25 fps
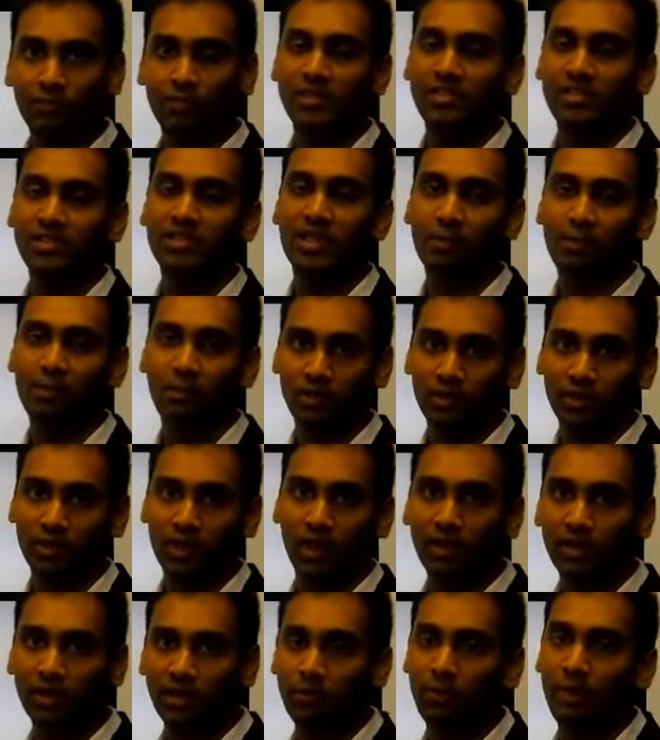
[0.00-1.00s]
We'll see about
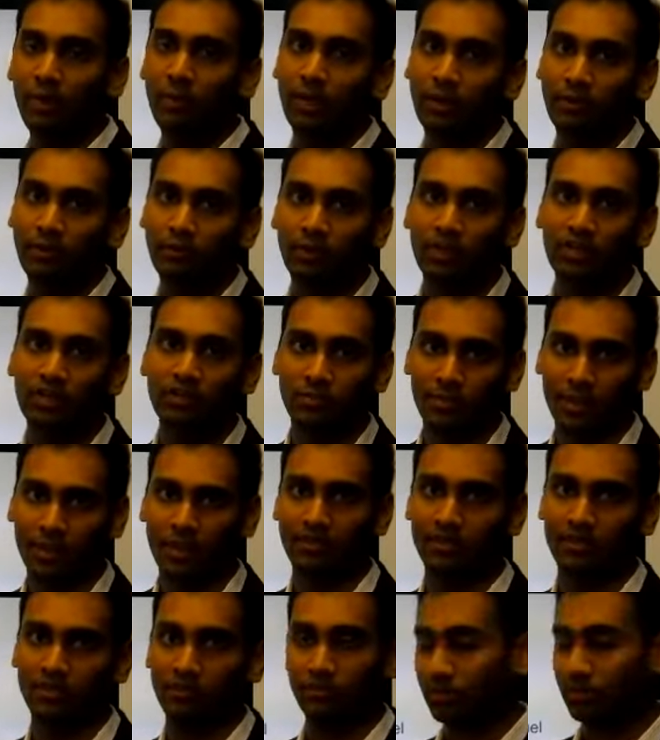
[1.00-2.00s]
that when we reach
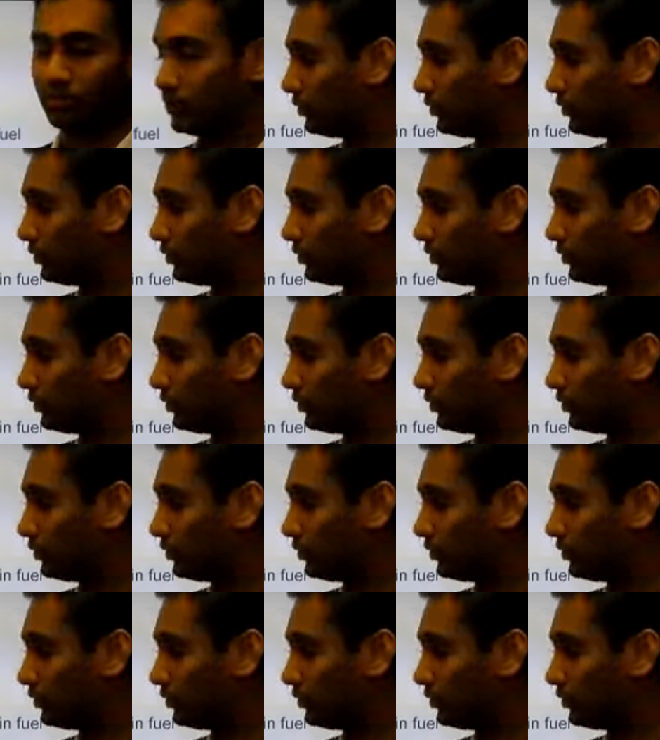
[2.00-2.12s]
max curve.